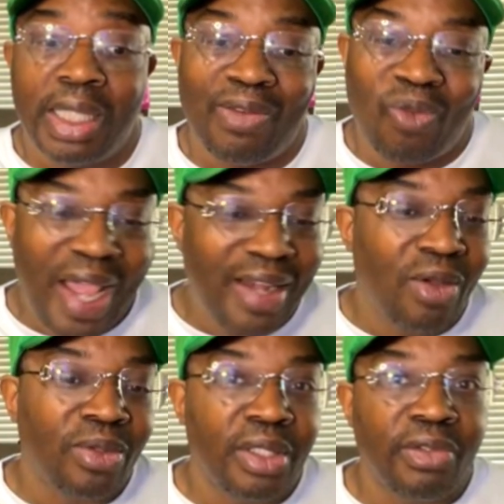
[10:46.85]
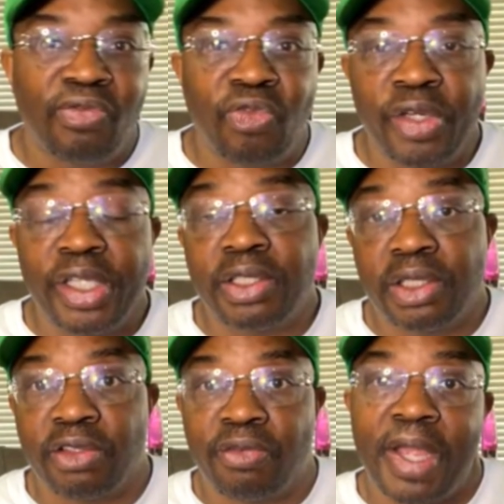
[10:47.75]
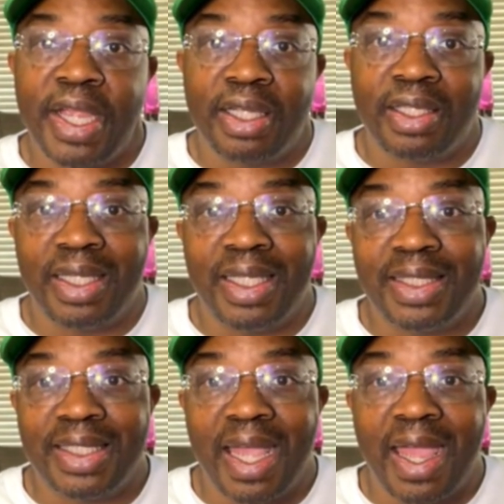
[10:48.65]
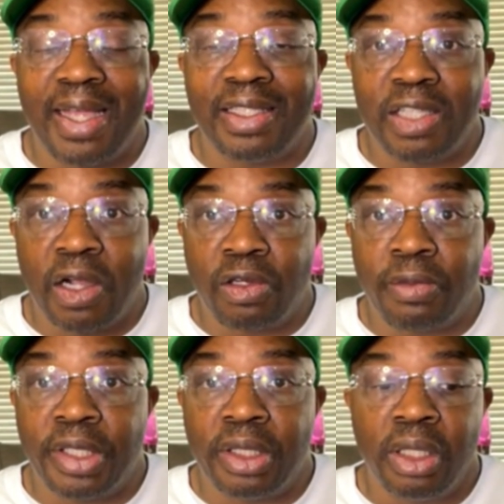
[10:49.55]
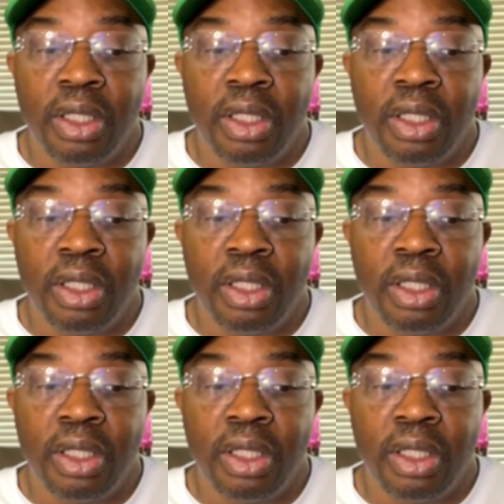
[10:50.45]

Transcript: and right on the fringes of making the NCAA tournament,